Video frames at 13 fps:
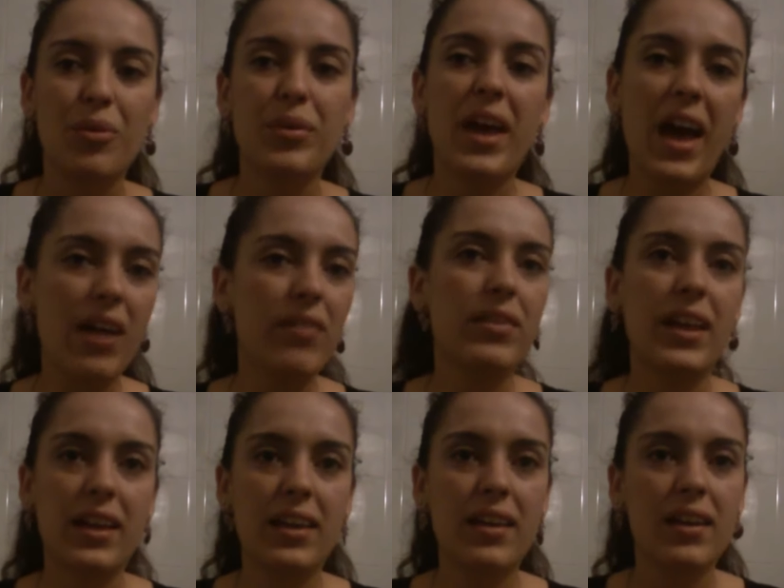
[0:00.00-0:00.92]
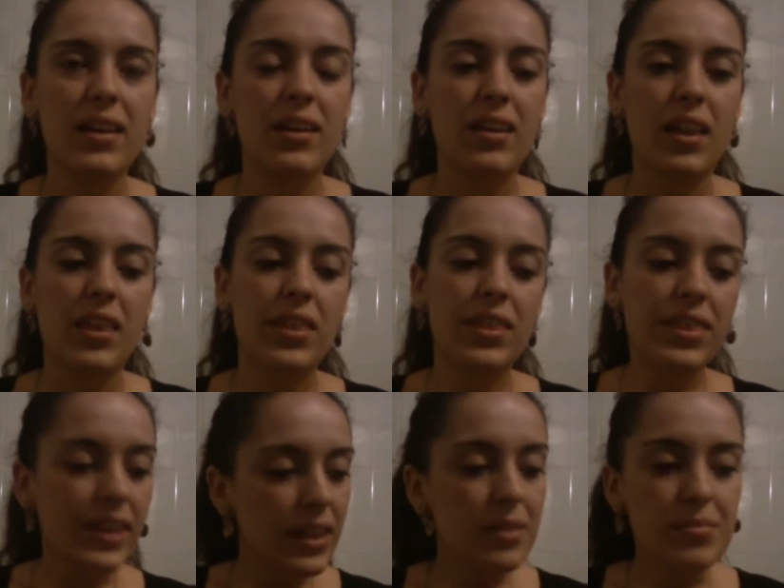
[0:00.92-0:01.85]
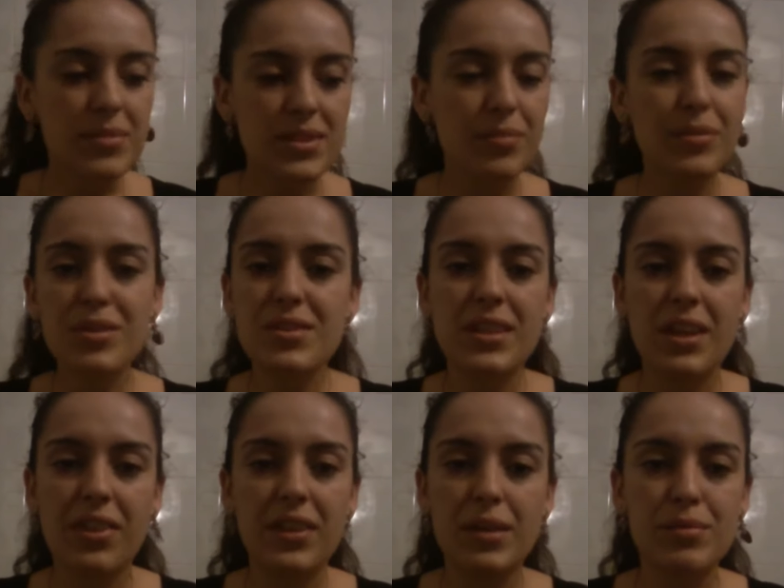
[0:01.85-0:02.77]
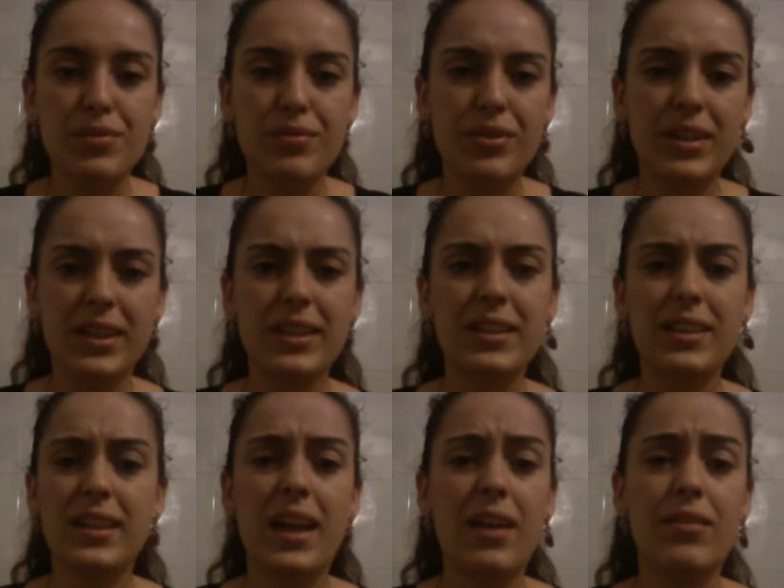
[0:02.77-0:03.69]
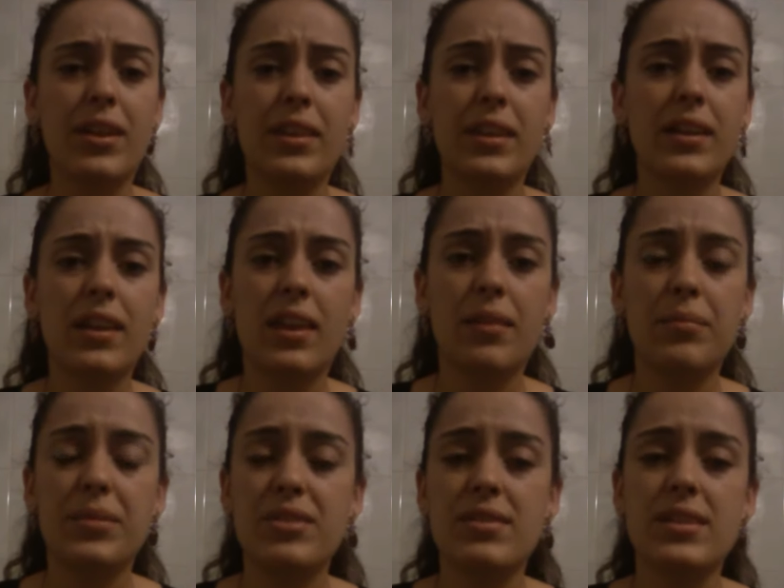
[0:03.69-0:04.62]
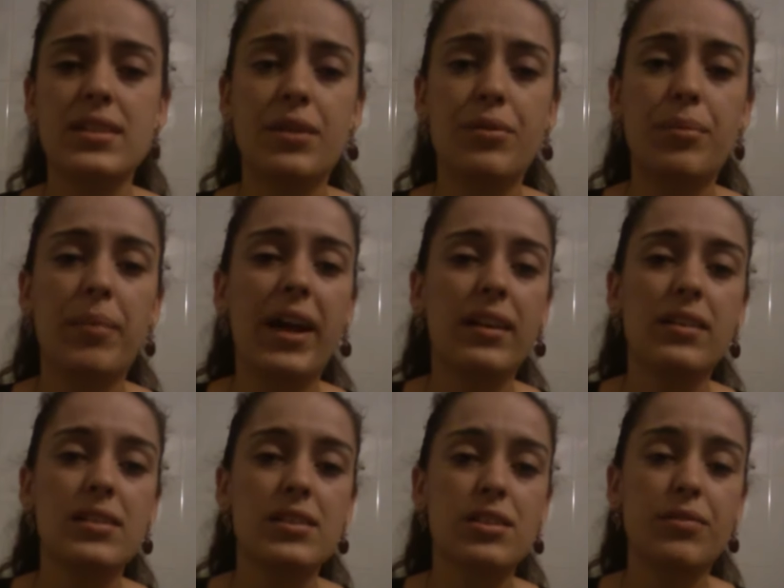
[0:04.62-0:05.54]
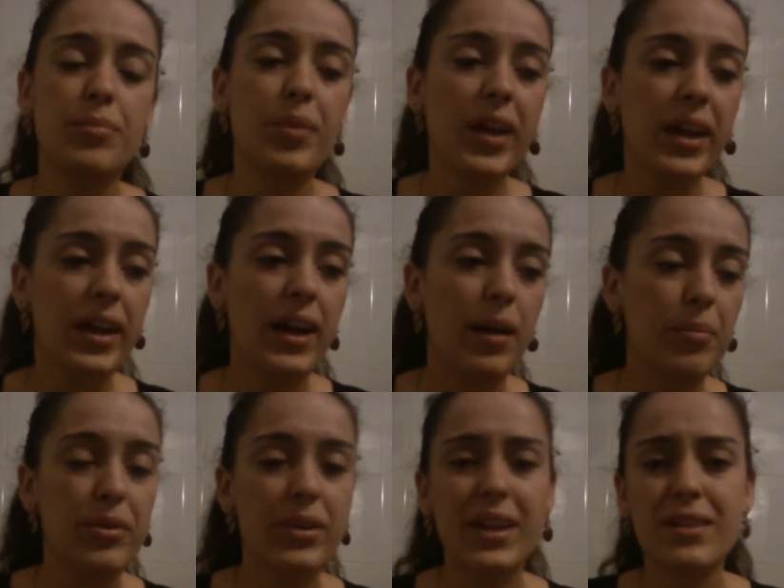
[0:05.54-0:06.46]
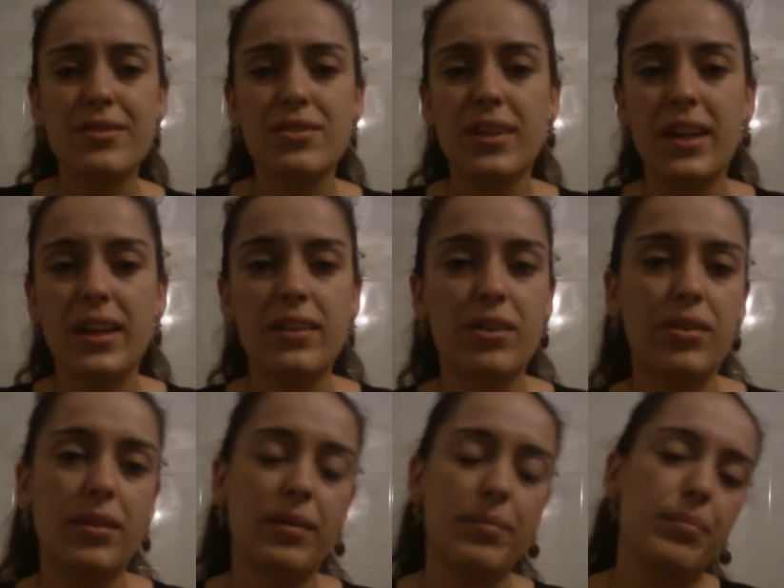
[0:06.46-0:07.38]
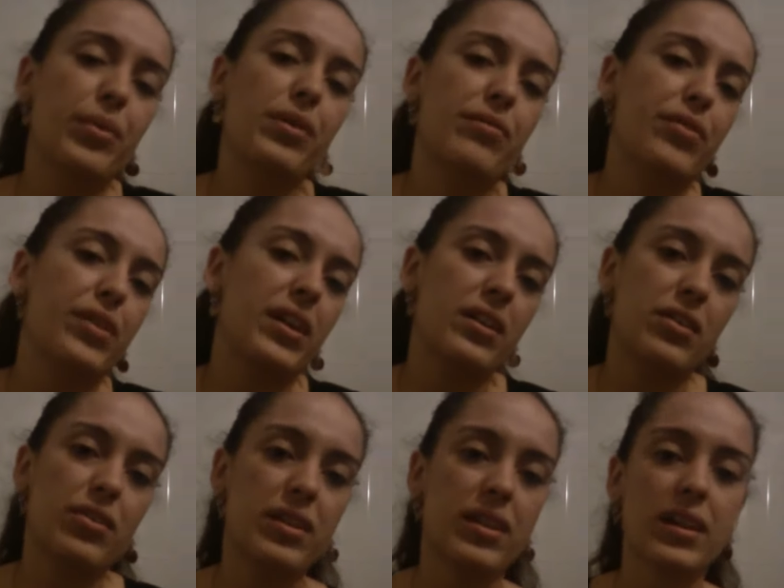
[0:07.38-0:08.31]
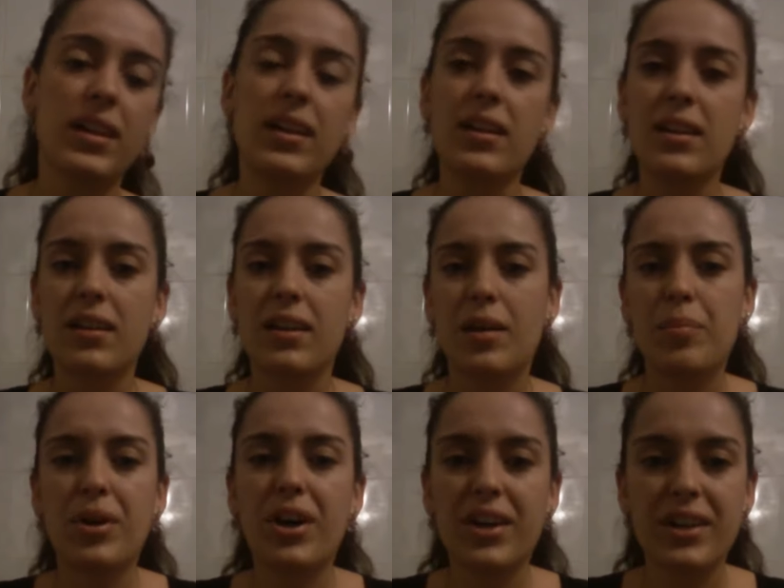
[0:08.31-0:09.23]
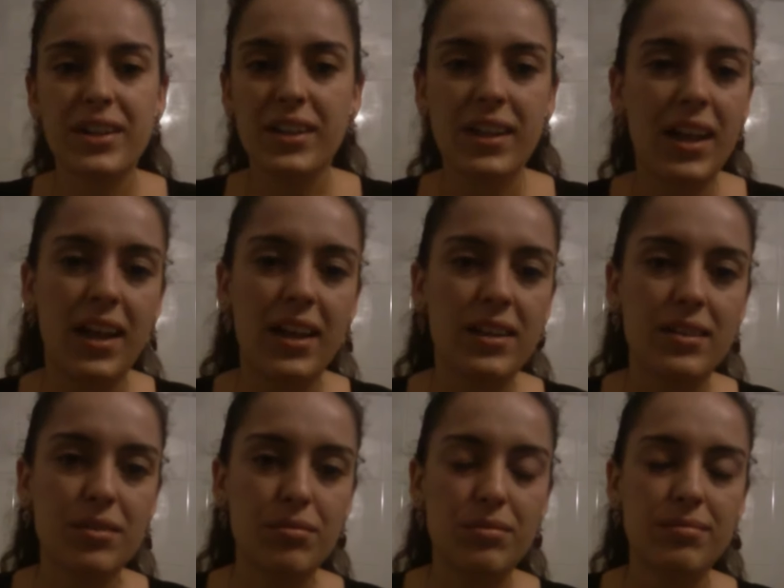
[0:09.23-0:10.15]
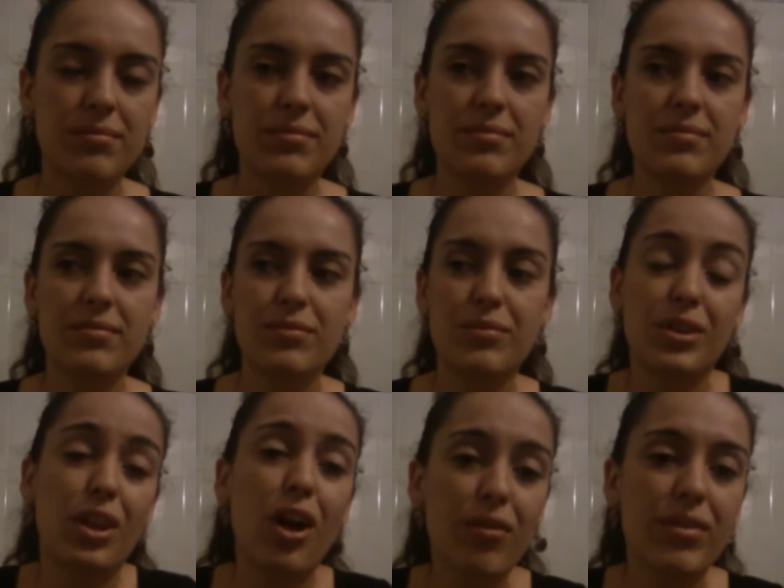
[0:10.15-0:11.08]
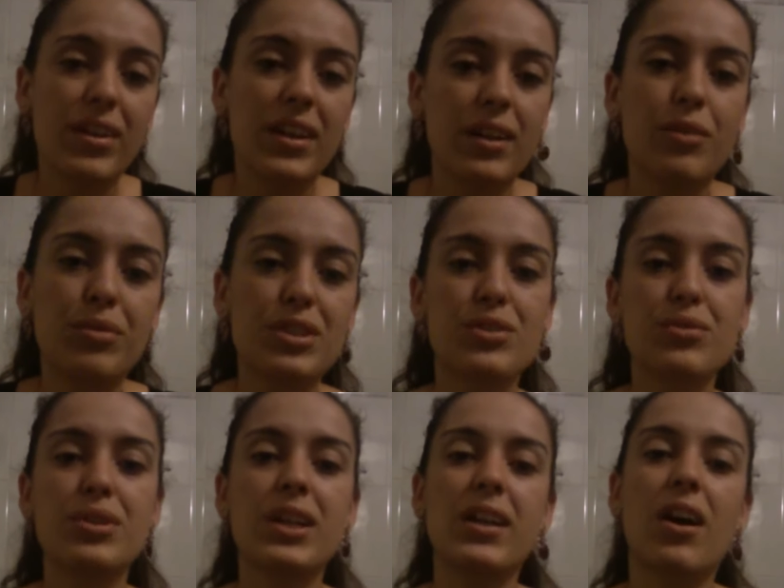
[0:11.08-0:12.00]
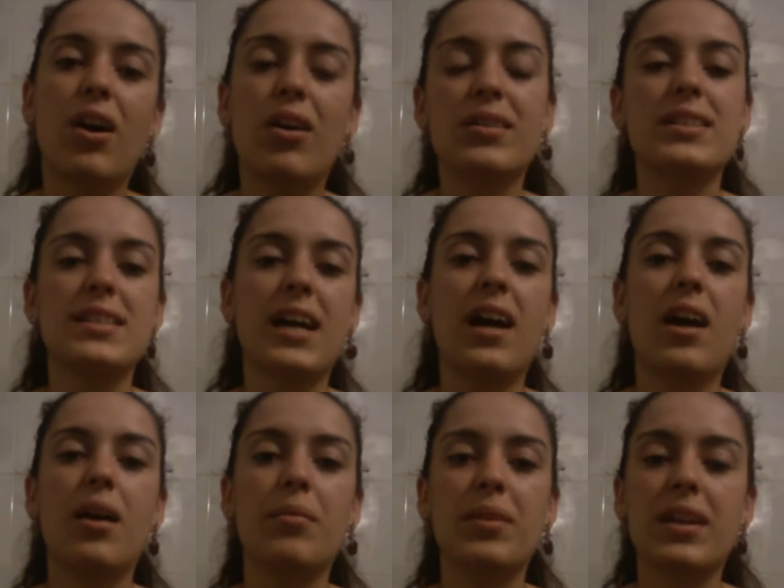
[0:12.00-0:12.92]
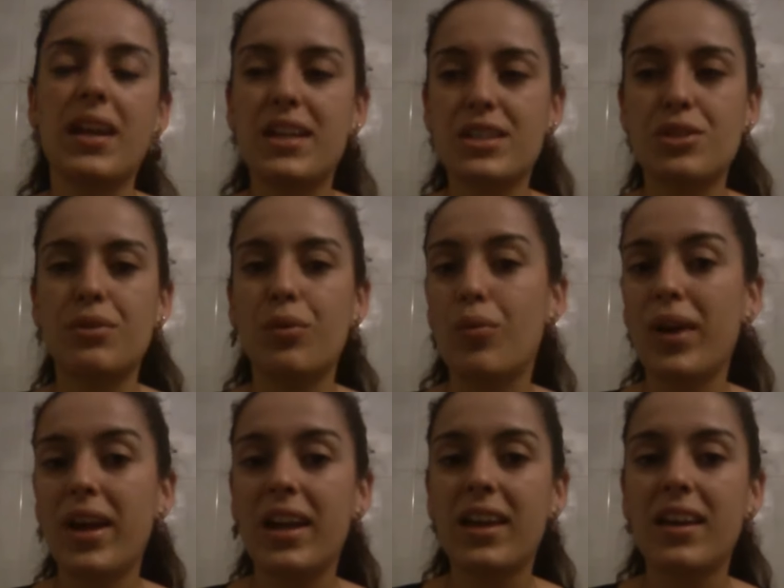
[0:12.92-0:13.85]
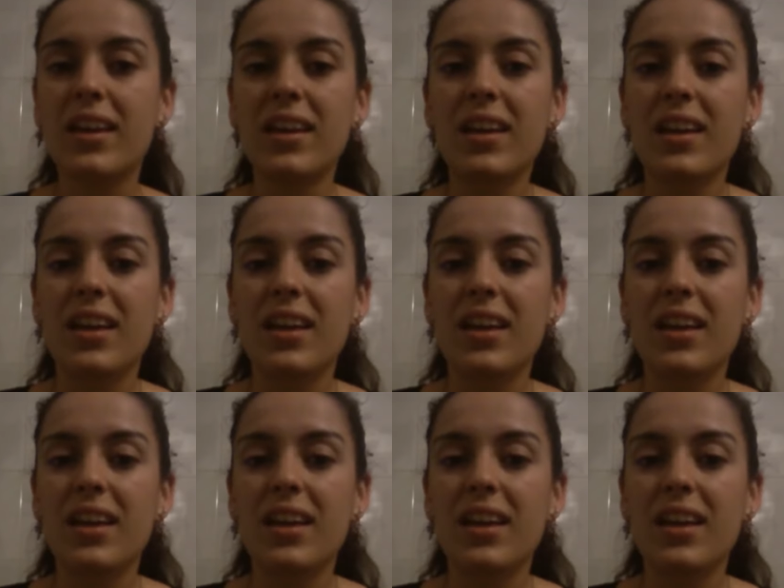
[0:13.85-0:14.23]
We have like themes, music themes for literally everything, and music that remind us of a breakup or getting together or a boyfriend or a party, and we love it and we do it all the time in a natural way,